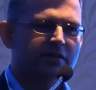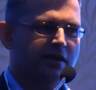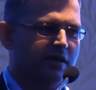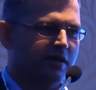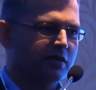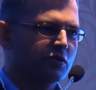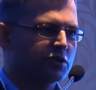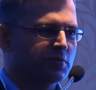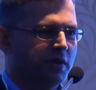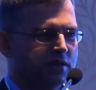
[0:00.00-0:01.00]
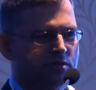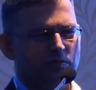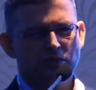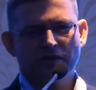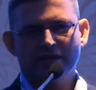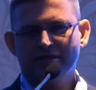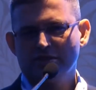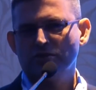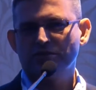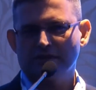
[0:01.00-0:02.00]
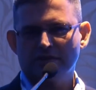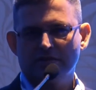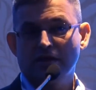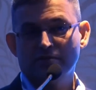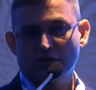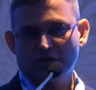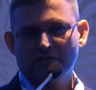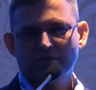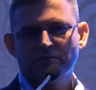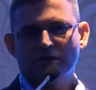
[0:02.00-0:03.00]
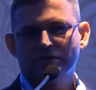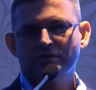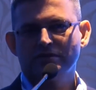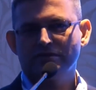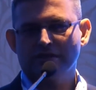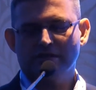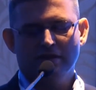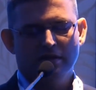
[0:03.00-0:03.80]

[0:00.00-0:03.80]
Kerala goes back to about 1906. I'm talking about modern nursing.